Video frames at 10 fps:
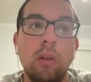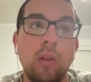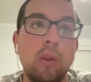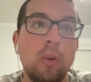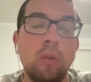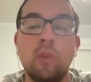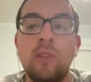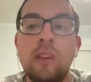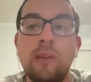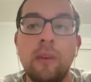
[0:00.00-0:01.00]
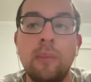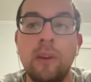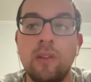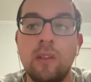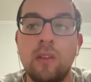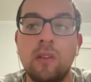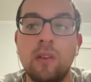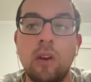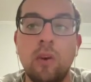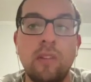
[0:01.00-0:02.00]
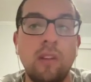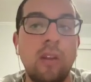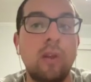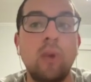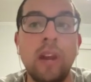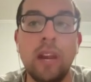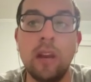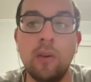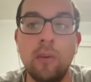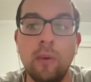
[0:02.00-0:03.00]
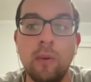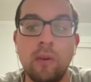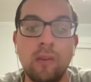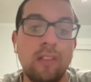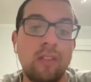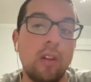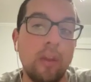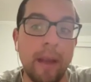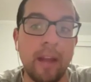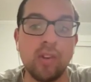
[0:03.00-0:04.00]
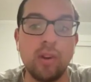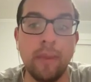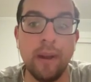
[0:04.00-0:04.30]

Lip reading: news or TV business to go into like radio? Because that's another passion of